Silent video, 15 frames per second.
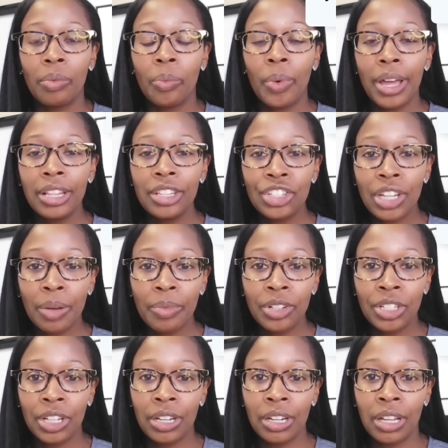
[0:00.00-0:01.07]
When someone
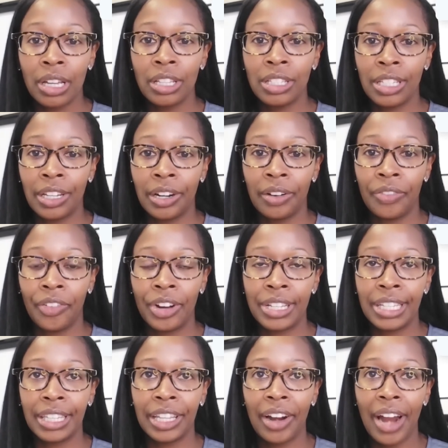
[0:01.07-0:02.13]
should consider
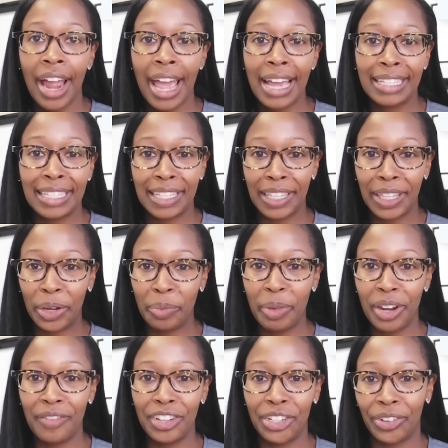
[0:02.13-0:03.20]
freezing their eggs is a little
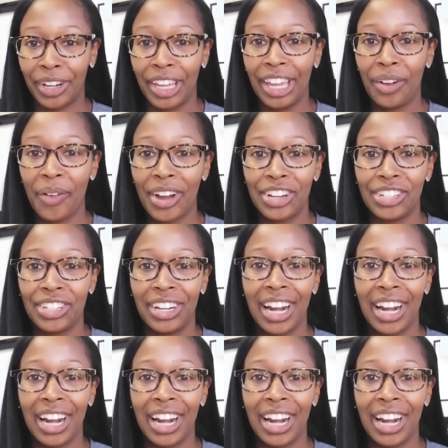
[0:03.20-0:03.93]
bit of a tricky question,